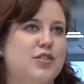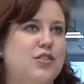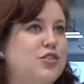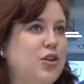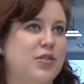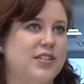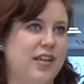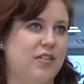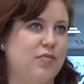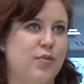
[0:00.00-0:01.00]
show these
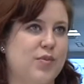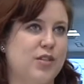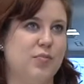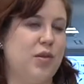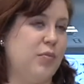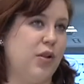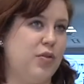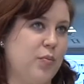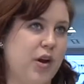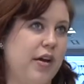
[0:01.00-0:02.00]
silent films to people on
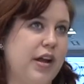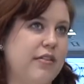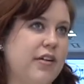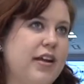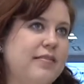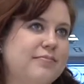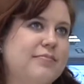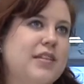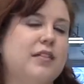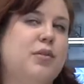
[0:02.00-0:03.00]
the prairie, right?
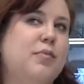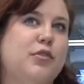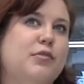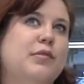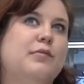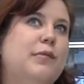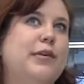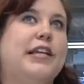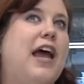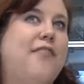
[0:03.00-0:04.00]
People who
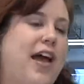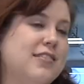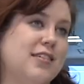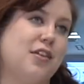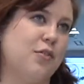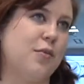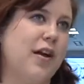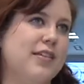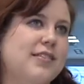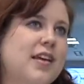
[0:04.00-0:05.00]
wouldn't have access otherwise.